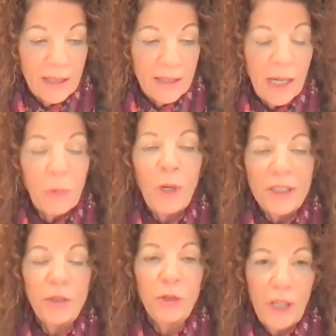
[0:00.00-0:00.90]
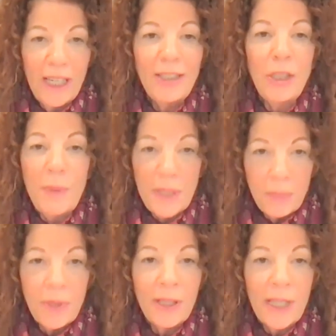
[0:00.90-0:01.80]
that I wasn't trying to
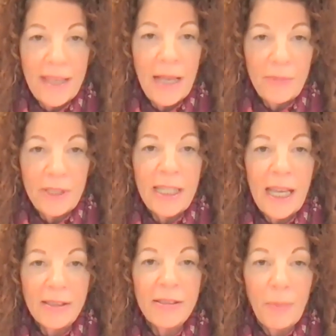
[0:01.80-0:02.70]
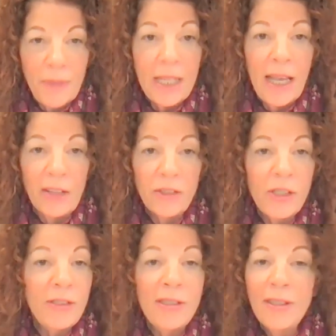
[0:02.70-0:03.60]
manipulate them to get something else,
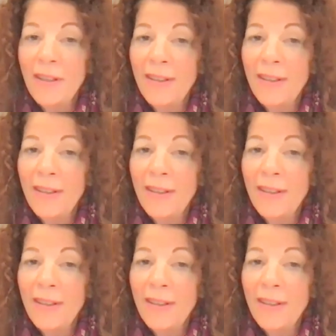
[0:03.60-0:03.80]
because